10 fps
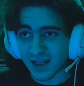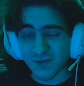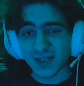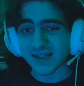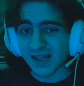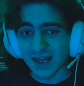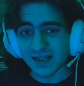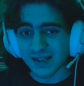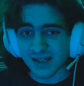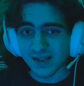even a
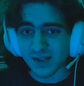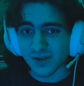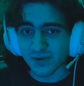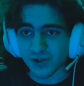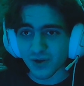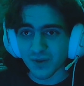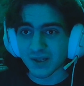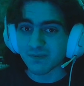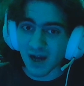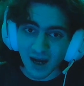second season to a show
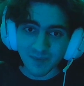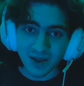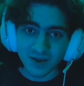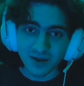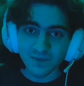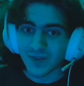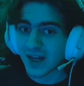that's popular.